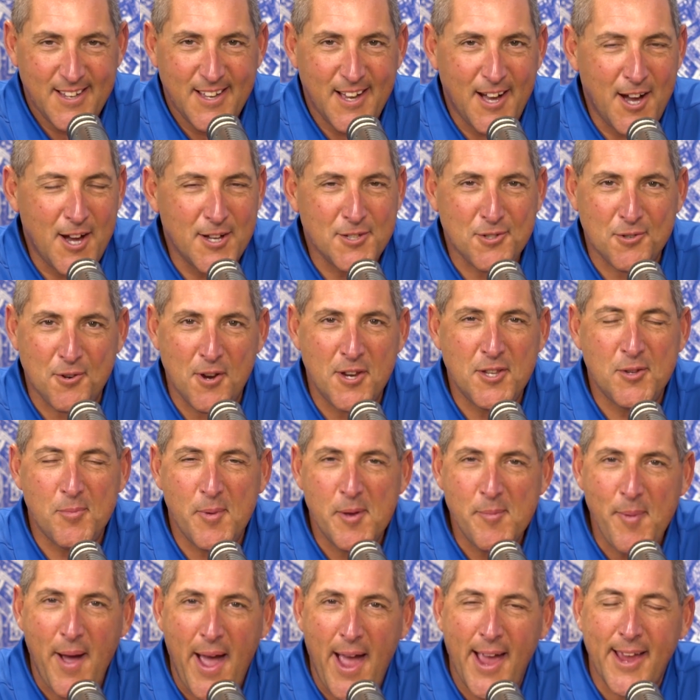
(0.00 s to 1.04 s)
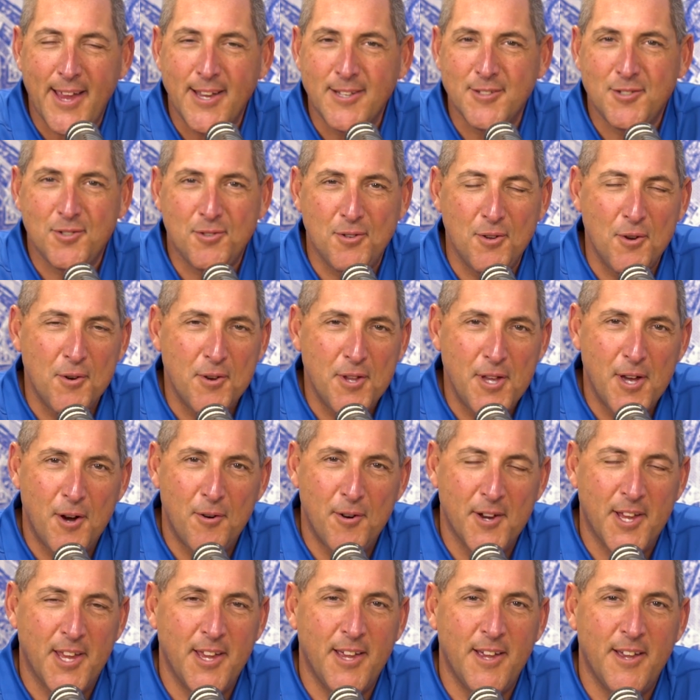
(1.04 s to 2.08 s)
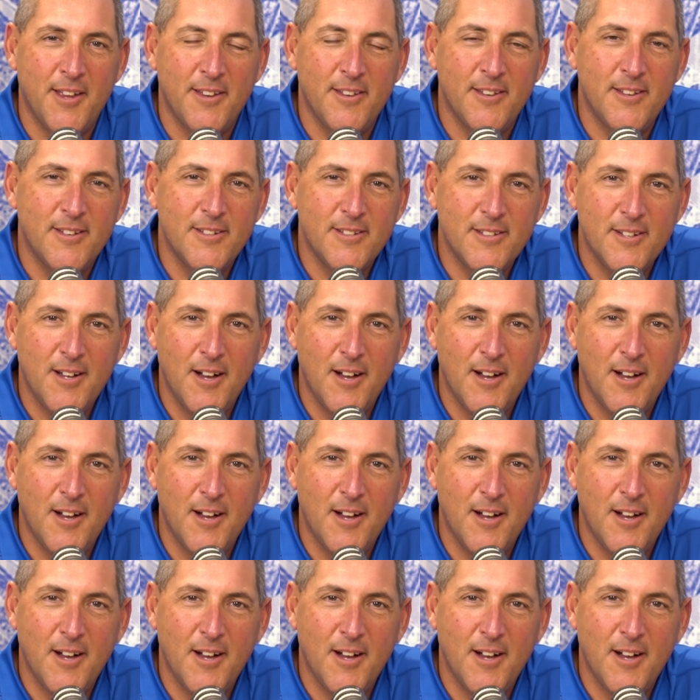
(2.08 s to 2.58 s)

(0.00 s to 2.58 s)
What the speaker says: It's great to be back in studio again.